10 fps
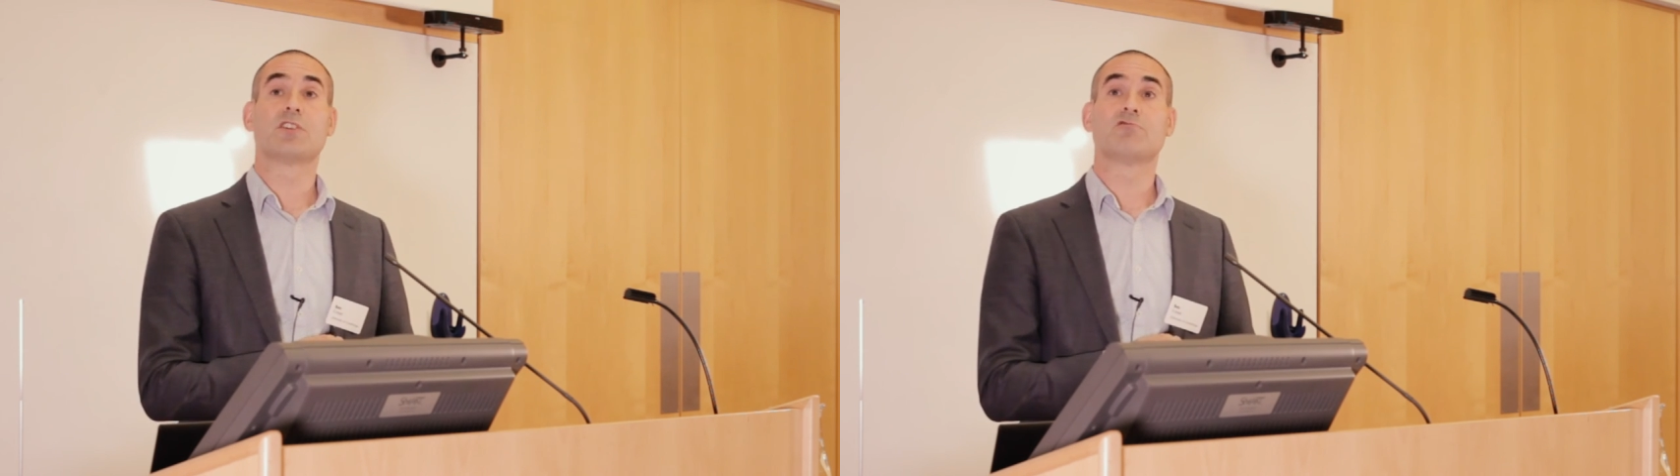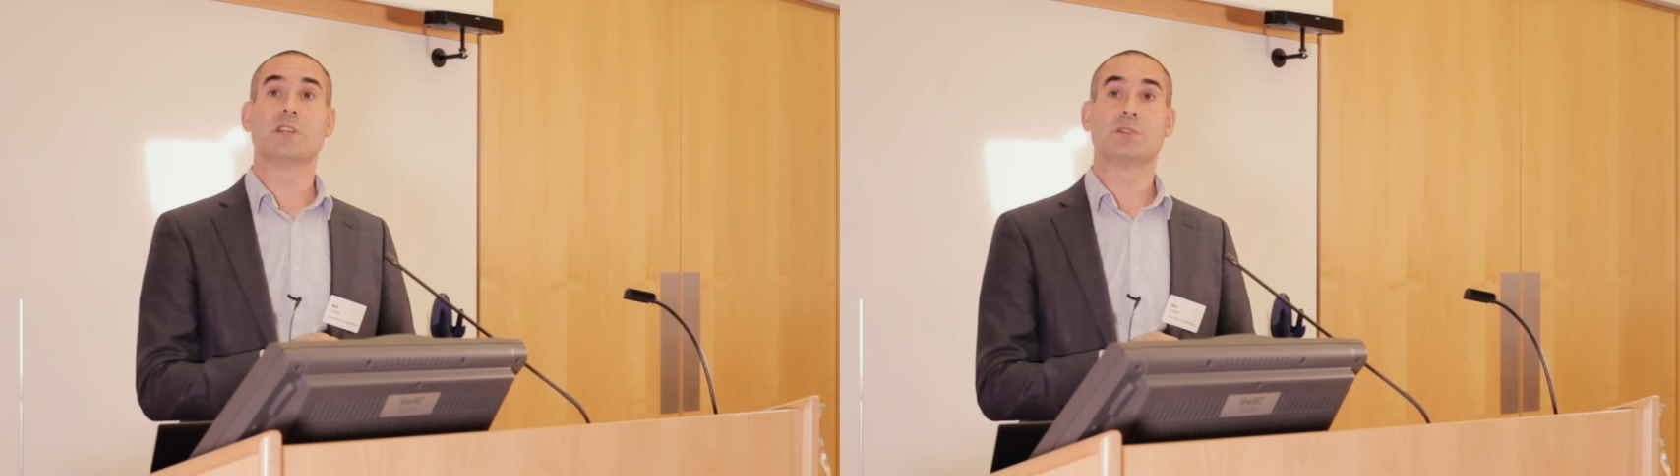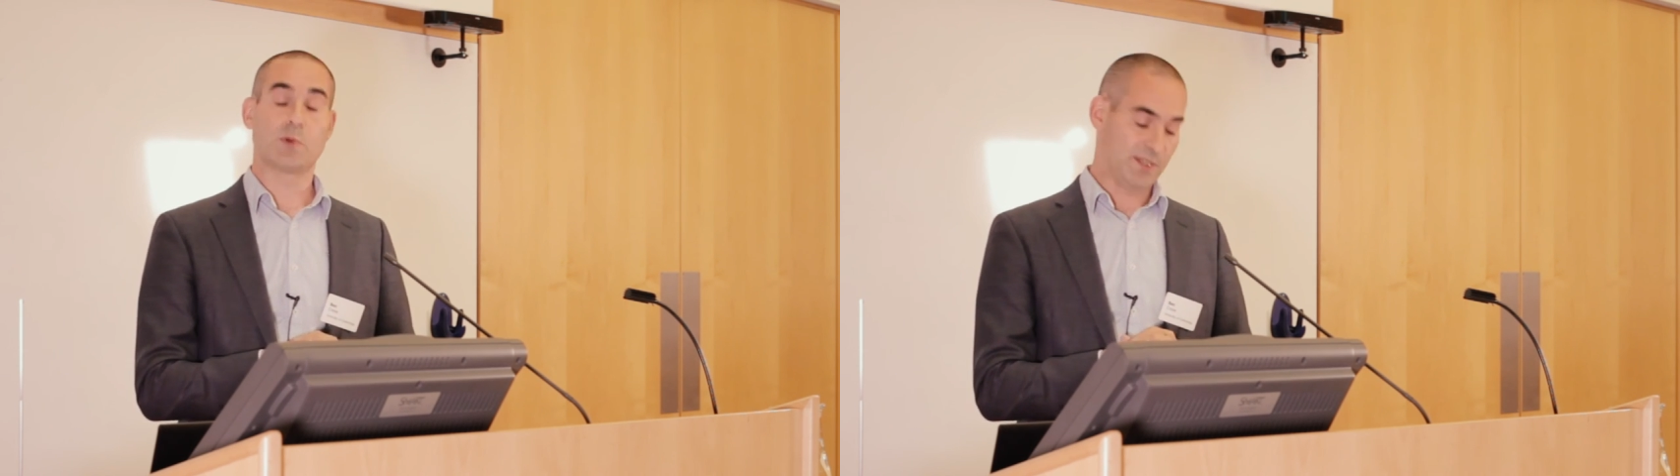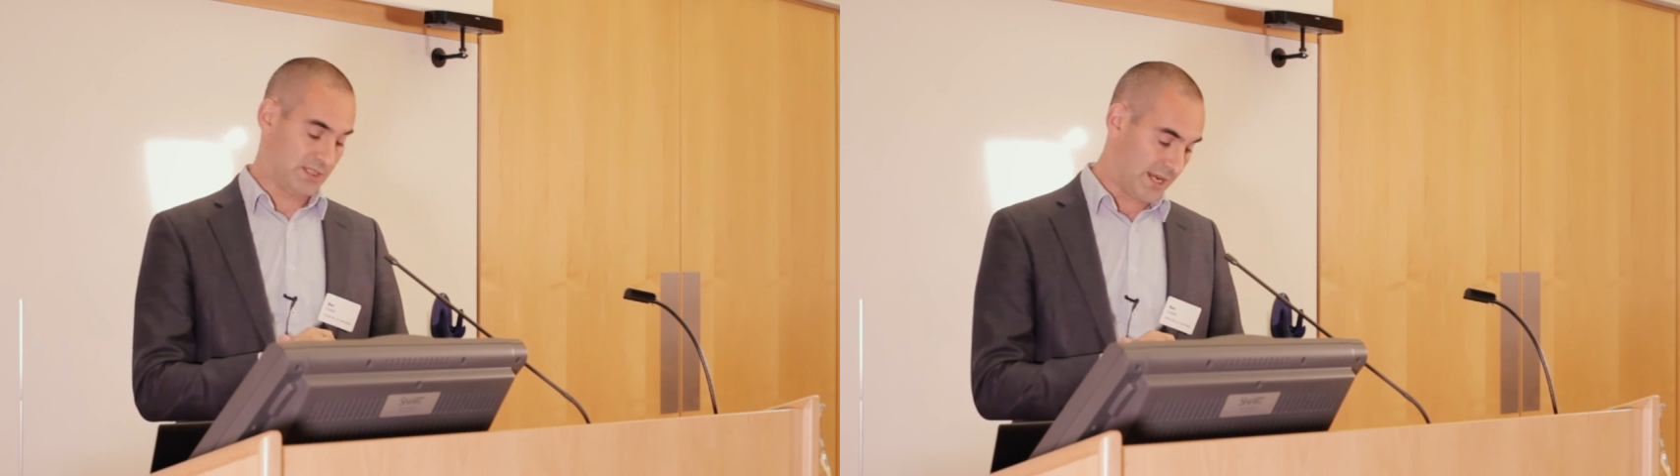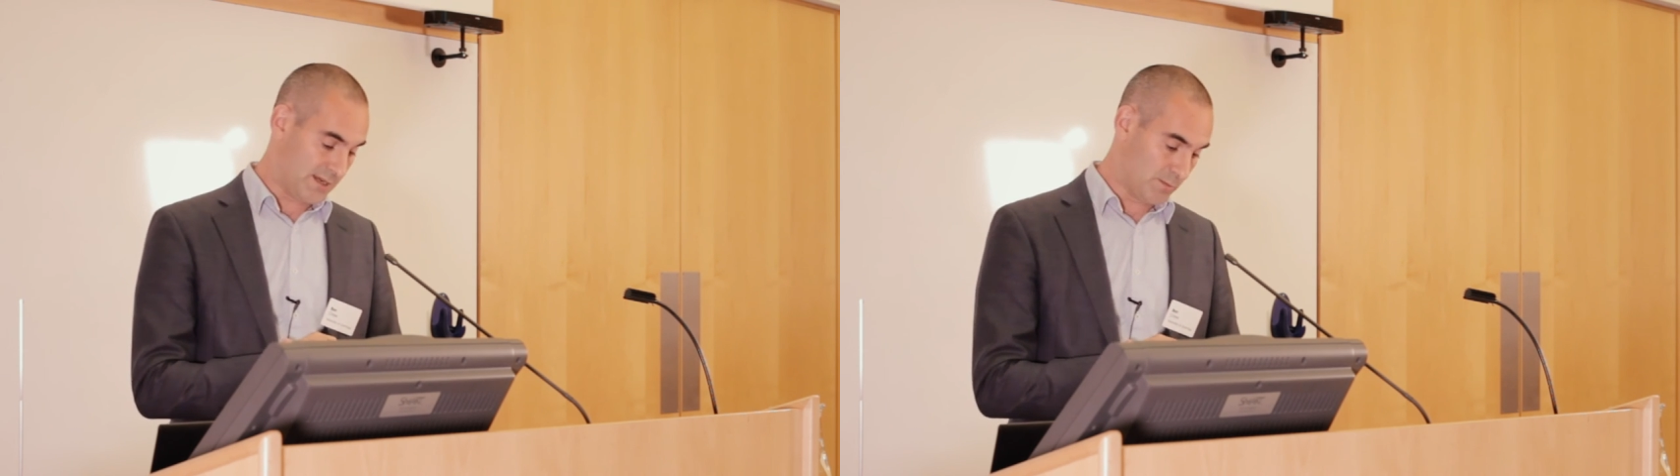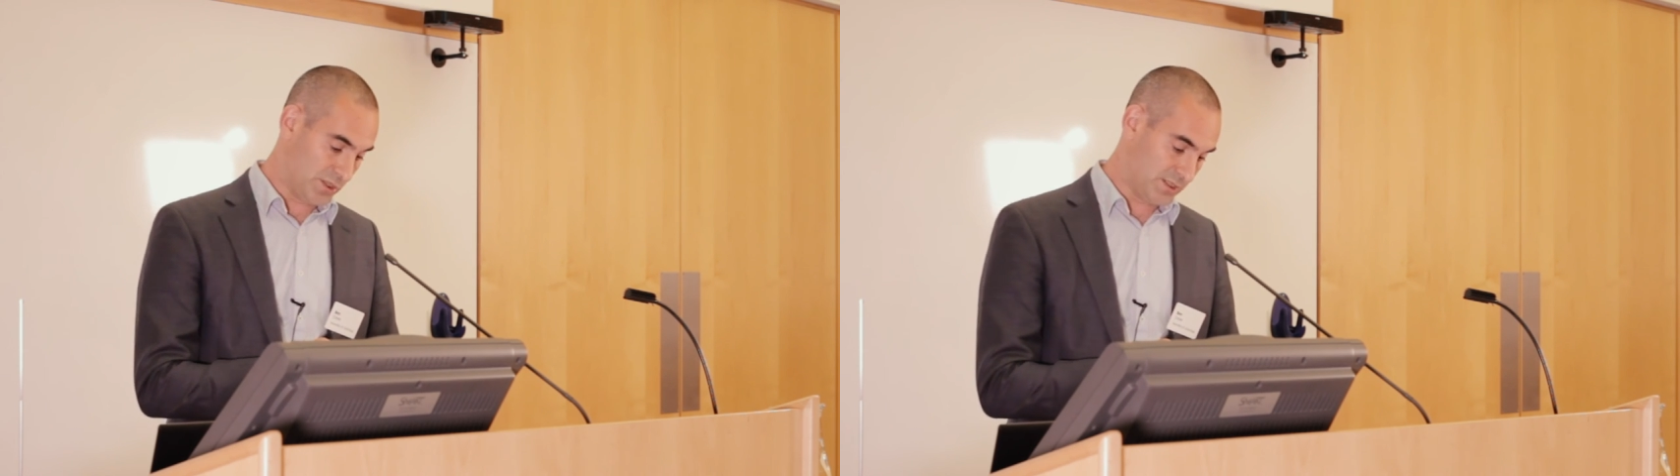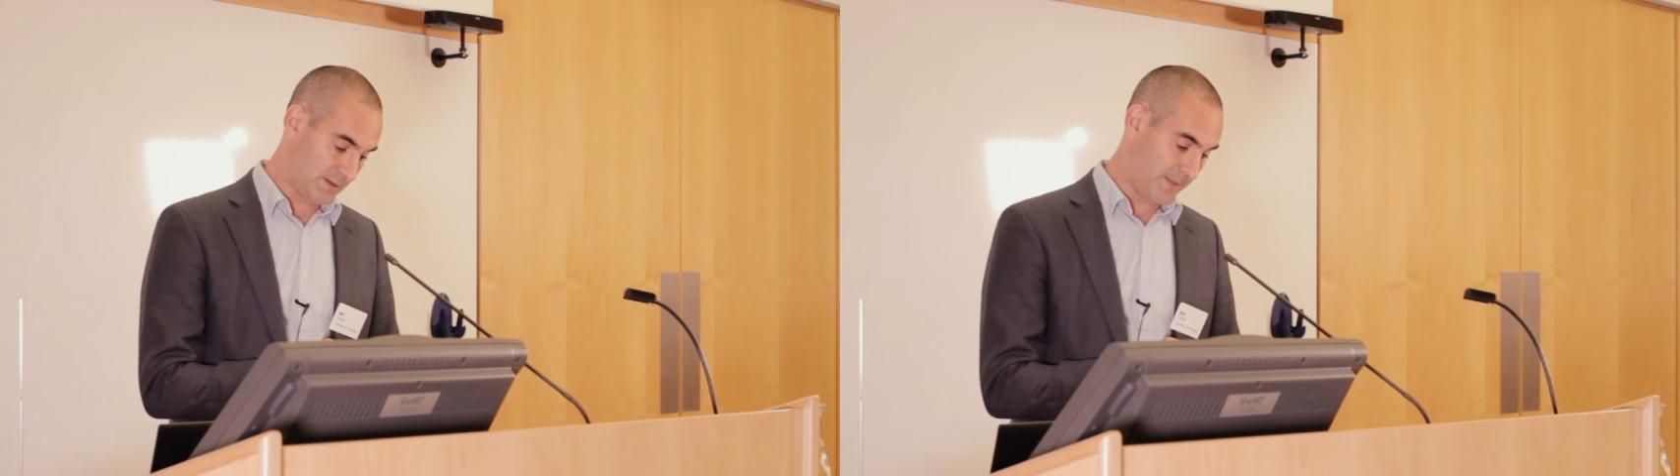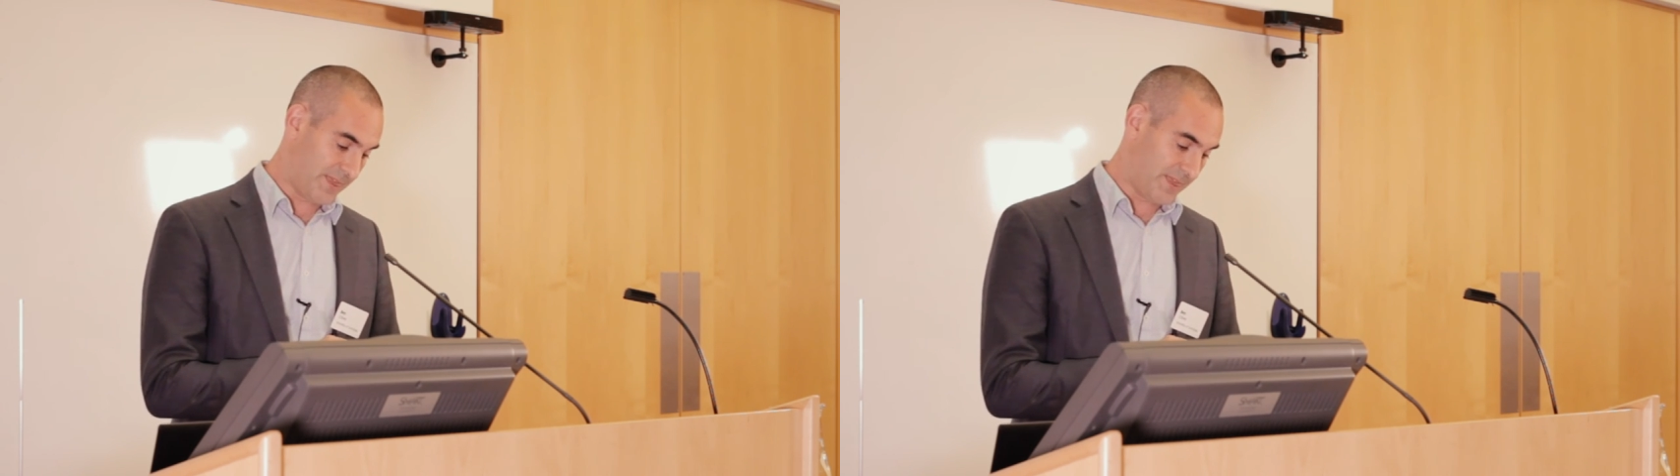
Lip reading: agreed with the statement,